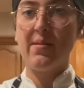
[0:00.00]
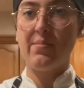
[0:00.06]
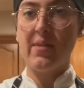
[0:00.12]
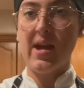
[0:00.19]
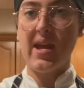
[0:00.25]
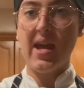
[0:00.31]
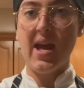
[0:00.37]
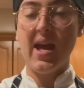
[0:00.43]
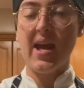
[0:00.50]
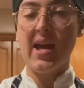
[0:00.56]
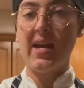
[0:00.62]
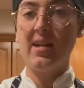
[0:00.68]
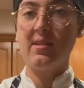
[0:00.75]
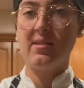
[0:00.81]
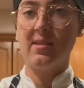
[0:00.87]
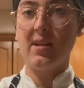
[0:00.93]
my
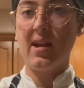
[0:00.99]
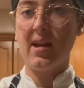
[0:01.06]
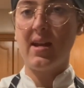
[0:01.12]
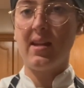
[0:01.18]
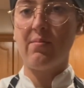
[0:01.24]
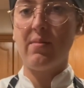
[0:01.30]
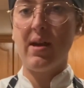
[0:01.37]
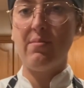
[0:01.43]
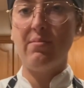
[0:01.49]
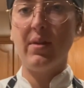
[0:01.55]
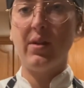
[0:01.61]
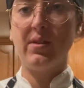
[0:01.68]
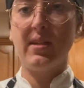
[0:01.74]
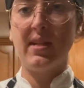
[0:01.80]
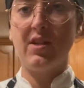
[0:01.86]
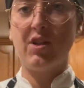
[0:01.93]
eggs and my
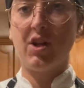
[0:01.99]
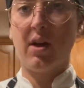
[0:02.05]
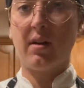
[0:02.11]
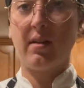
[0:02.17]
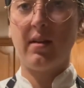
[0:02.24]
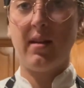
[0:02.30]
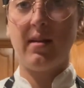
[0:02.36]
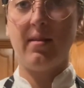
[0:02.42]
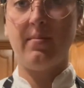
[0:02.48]
melted chocolate.